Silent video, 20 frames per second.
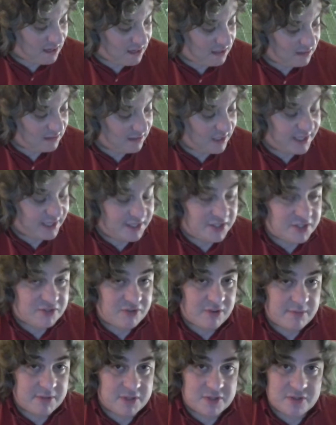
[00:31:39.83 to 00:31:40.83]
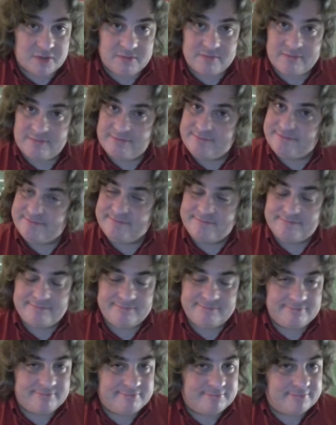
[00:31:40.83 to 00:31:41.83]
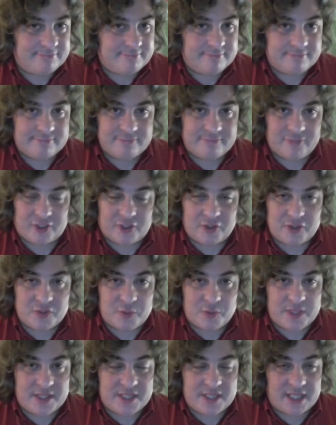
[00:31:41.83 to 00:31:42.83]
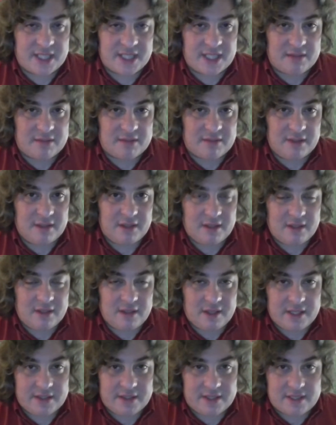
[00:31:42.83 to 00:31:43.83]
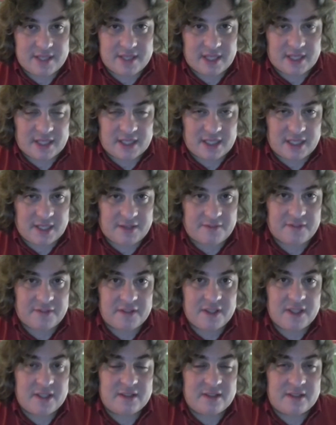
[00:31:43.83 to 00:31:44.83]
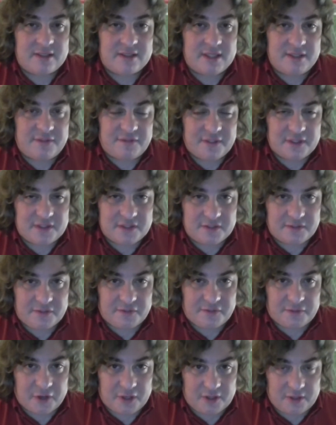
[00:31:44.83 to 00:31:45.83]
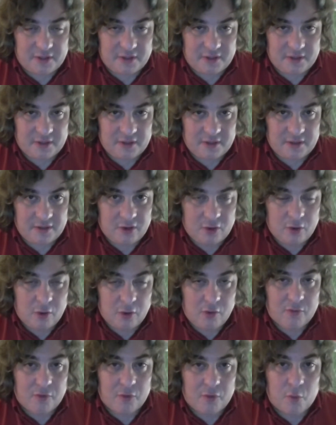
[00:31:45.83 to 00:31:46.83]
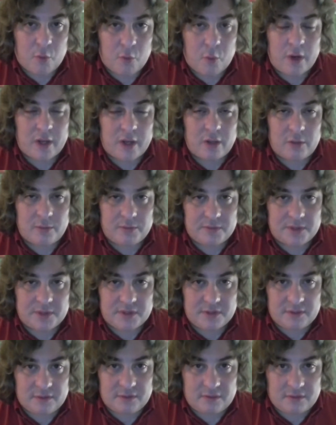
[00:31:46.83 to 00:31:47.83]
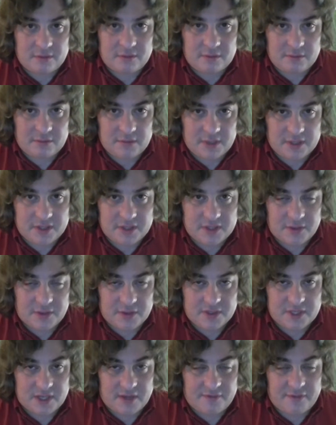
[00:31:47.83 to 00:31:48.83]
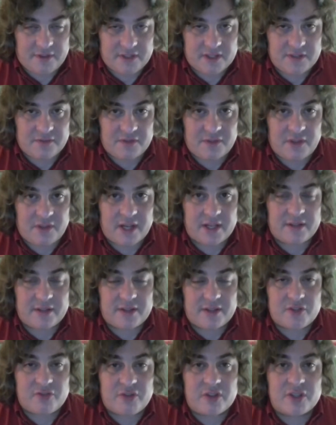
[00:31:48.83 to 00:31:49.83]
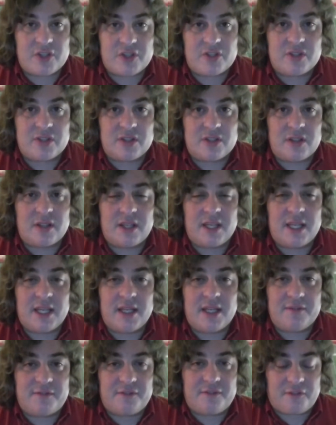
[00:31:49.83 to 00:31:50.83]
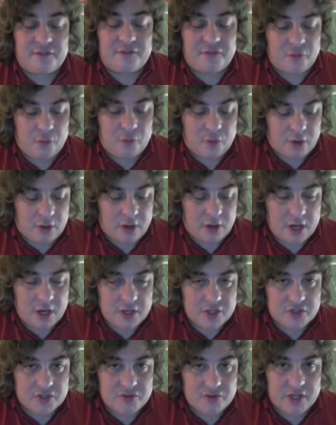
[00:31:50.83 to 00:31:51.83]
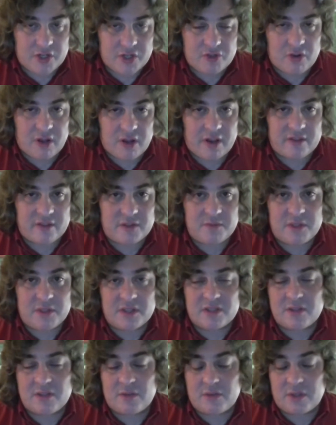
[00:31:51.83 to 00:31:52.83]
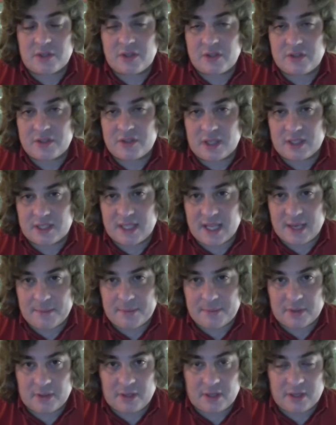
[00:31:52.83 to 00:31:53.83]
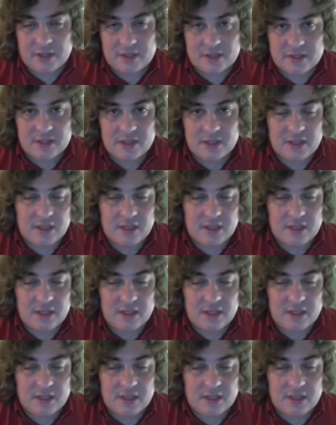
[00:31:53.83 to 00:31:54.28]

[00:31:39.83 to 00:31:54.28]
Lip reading: Line of scrimmage. Rutgers wins again. In the second half, the defensive front overwhelmed Minnesota's offensive line in the trenches, and for 4 straight drives, Minnesota could not capitalize,